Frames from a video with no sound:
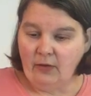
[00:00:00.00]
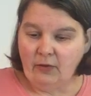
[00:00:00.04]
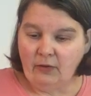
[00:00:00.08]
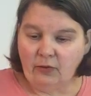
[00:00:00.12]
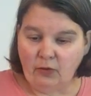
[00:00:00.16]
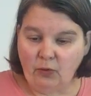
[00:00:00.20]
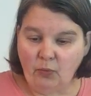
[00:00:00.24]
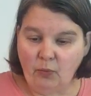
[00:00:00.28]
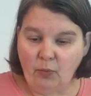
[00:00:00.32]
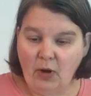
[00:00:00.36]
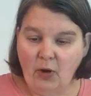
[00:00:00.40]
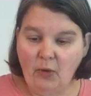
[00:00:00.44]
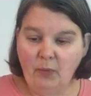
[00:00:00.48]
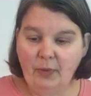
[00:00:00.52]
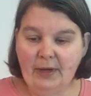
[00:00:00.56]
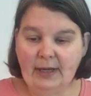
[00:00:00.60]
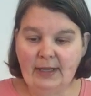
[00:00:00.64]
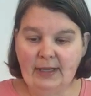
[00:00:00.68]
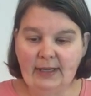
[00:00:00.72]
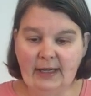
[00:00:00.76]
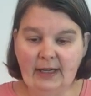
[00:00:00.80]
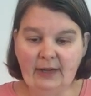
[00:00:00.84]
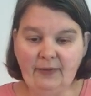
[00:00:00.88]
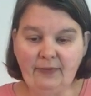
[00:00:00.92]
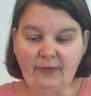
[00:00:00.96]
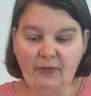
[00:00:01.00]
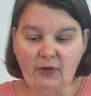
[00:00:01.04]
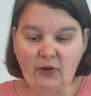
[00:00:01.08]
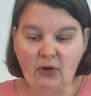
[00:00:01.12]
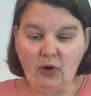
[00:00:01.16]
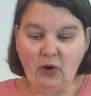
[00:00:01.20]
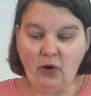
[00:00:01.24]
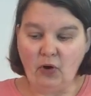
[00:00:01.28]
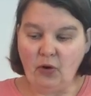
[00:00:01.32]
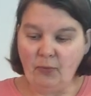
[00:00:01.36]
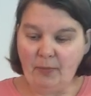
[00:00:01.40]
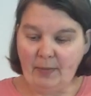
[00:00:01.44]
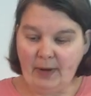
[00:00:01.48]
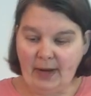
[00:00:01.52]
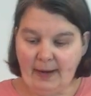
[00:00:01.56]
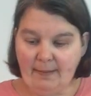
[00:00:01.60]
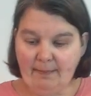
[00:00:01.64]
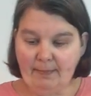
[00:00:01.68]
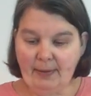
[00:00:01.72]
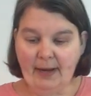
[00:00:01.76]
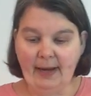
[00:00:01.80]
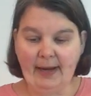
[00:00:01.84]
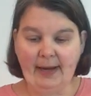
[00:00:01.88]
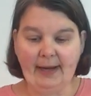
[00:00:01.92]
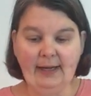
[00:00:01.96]
So what we need for
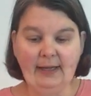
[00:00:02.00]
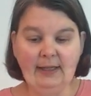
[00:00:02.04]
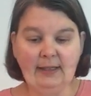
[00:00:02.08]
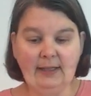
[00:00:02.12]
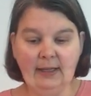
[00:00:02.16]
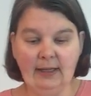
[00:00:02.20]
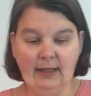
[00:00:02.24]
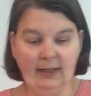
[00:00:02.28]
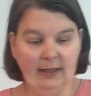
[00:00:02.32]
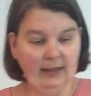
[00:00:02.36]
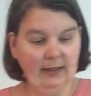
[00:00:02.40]
homemade paint